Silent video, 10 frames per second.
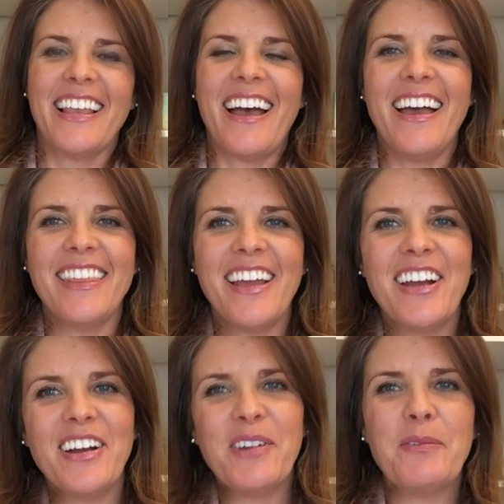Hi
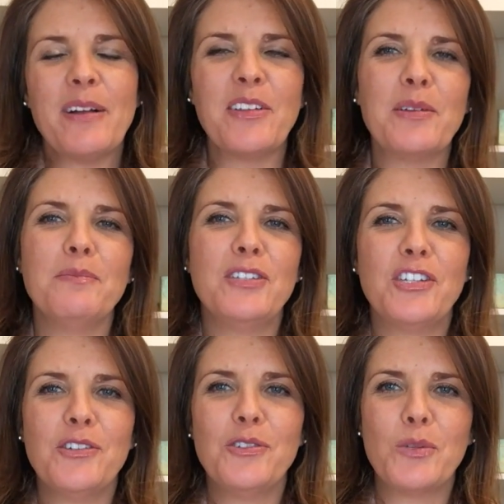there, welcome
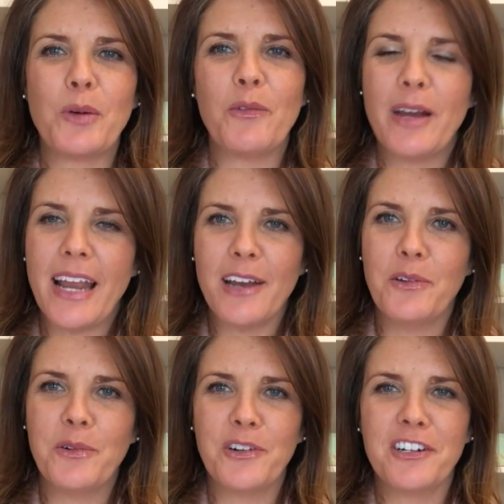to Sprout Right
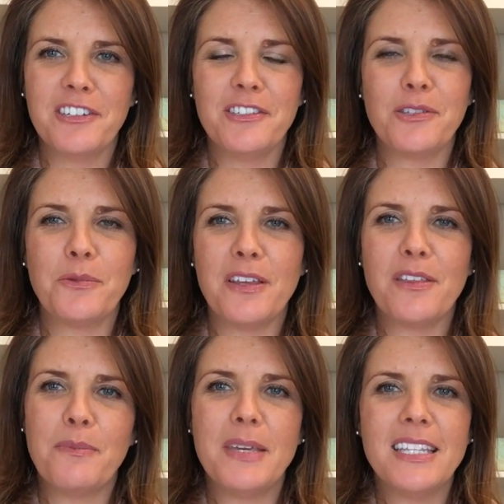Headquarters
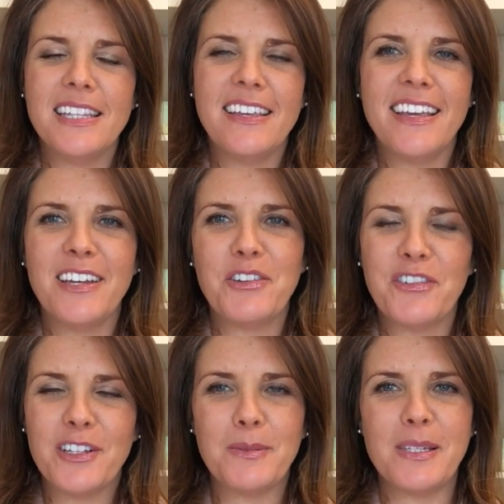with me, Lianne
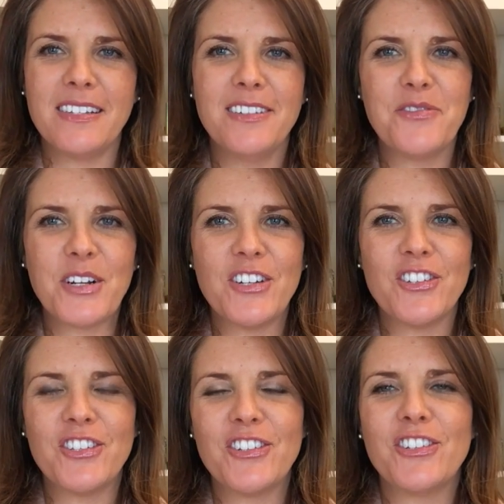Phillipson,
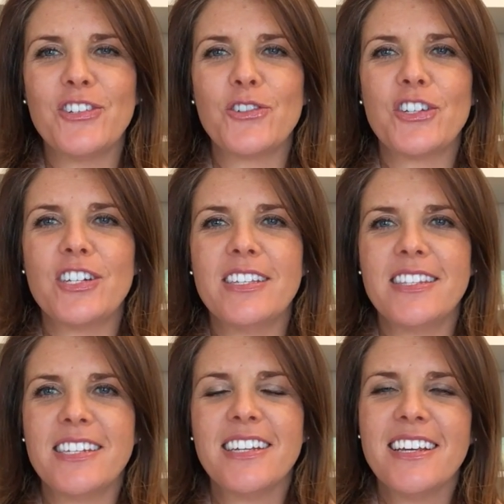registered
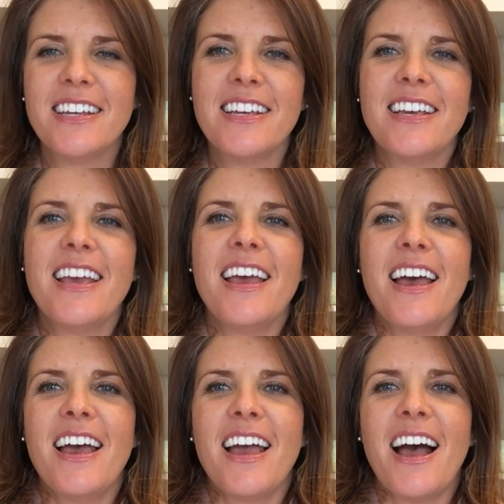nutritionist.
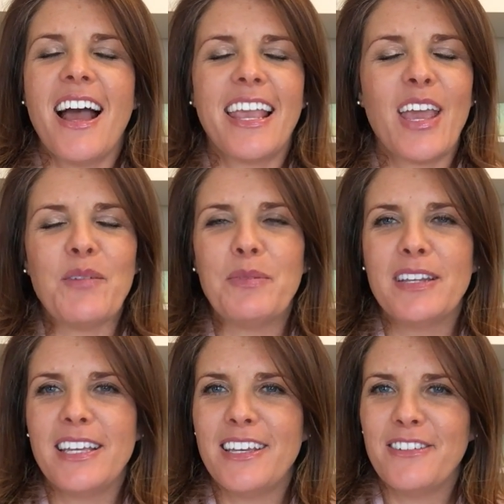I can't
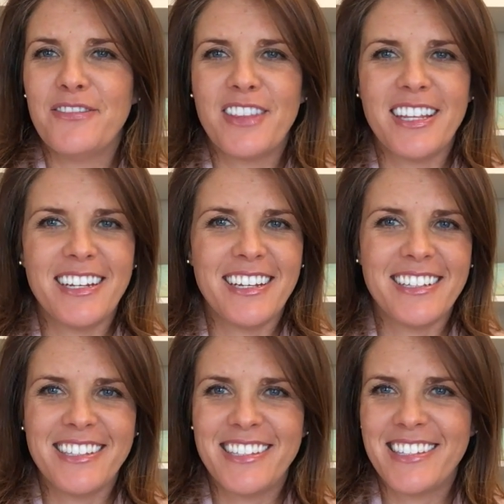believe that
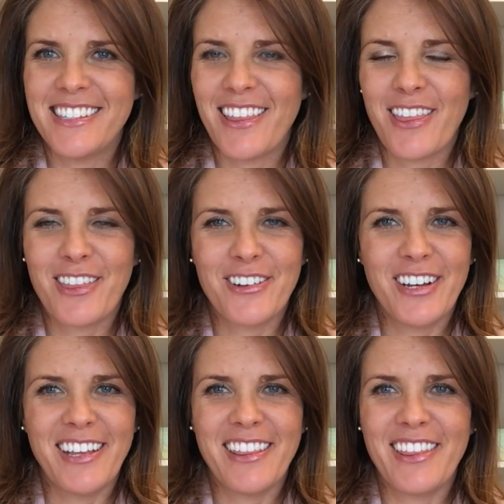it's the
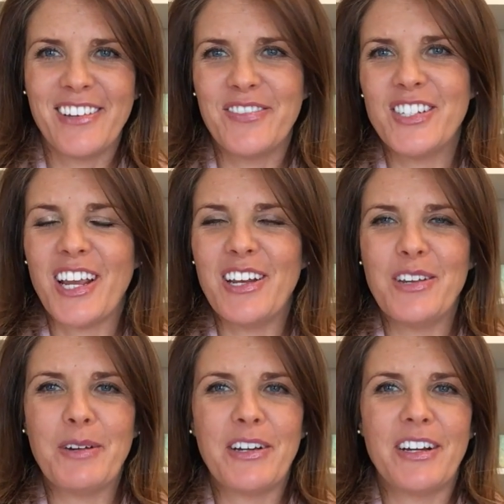30th of
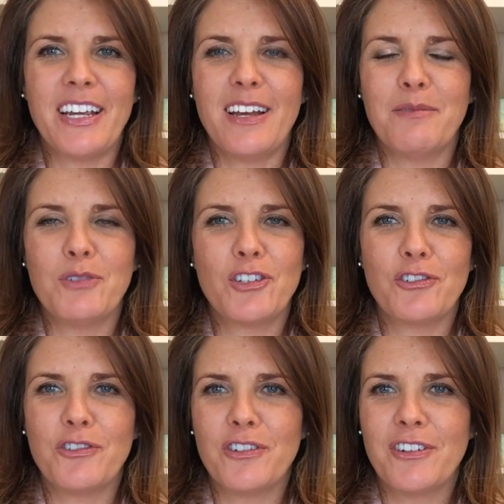January. I'm
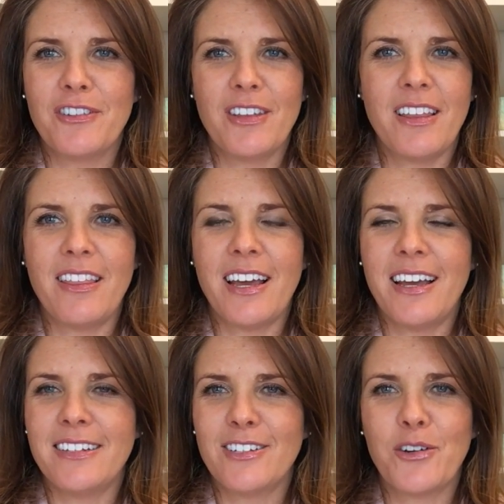sure
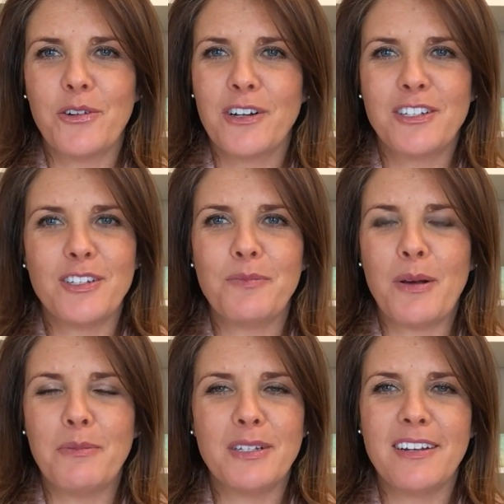that cork just
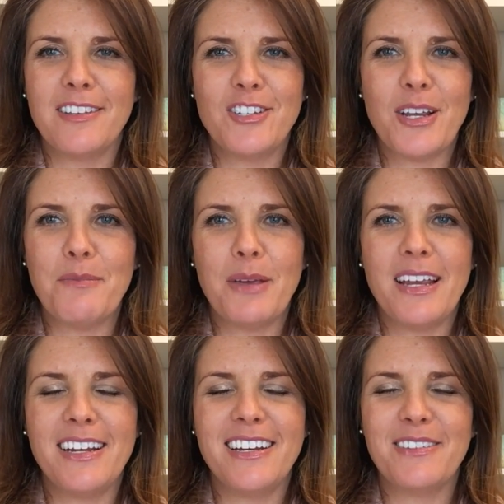popped out of the
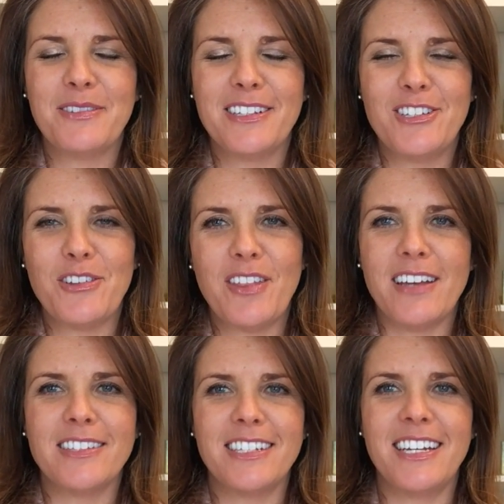champagne and it was
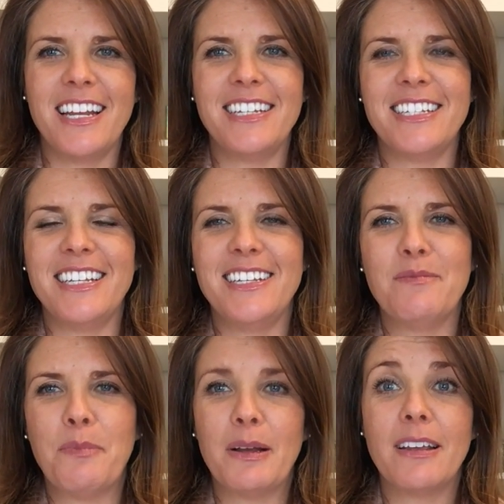
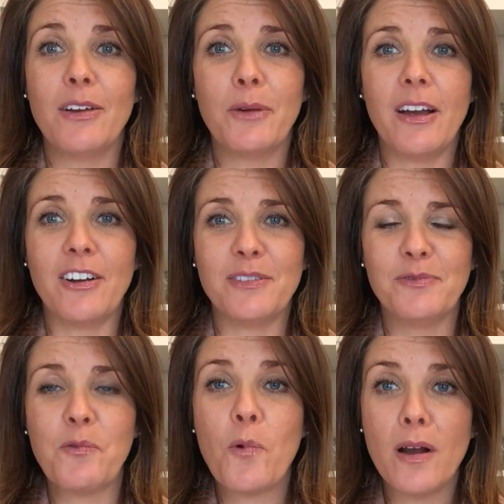2018, but here we are,
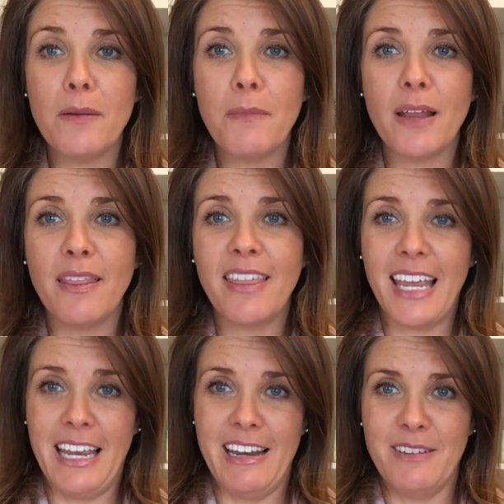1 month
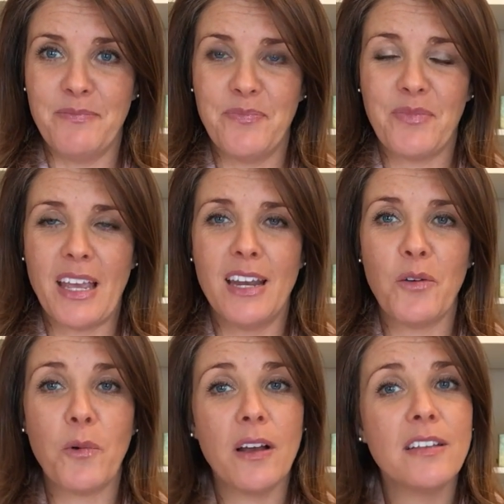in. And
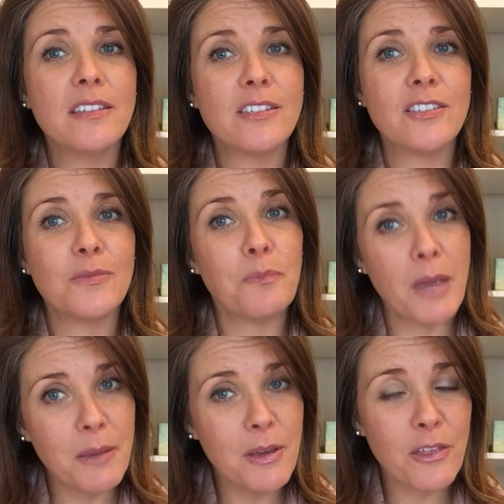it was
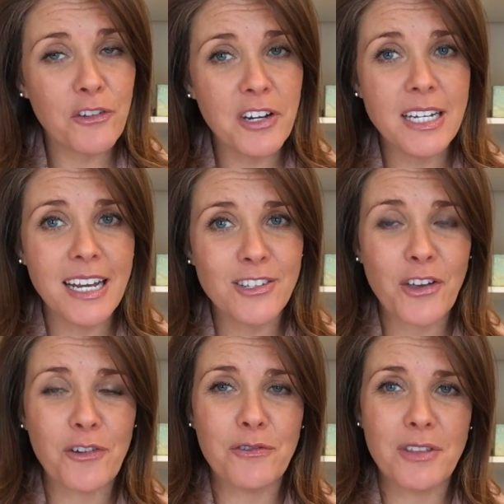maybe 30 days
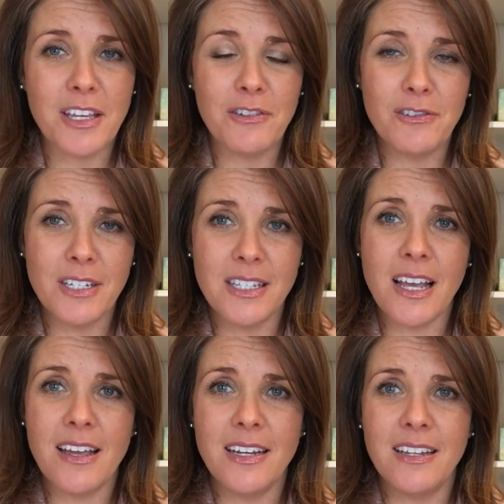ago that you
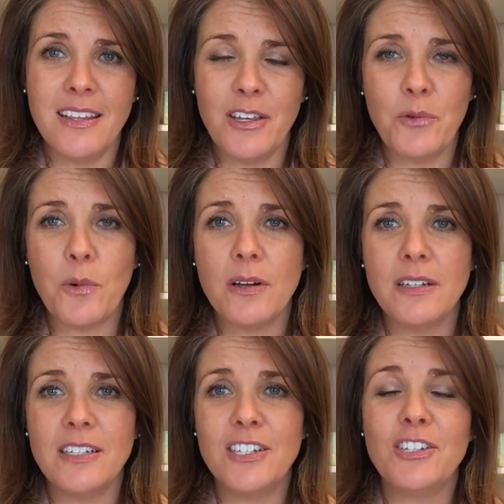decided that you
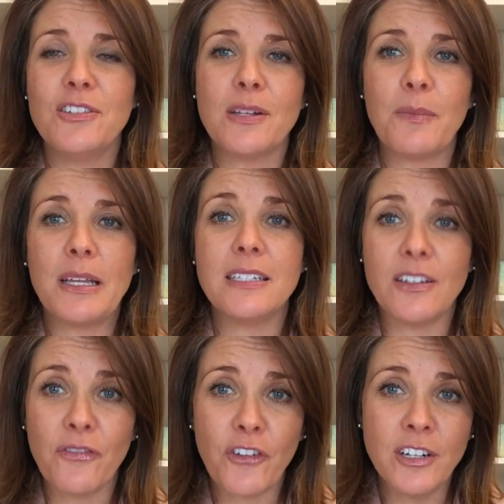wanted to do something
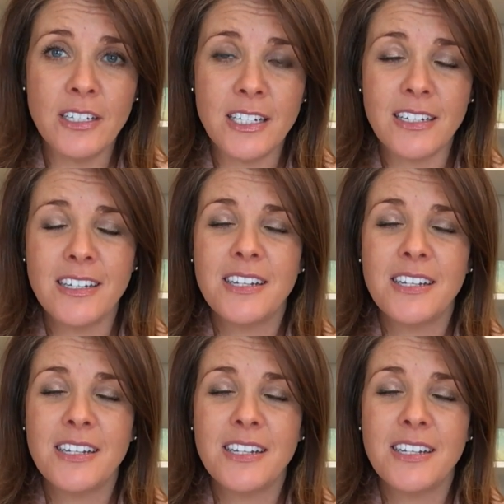different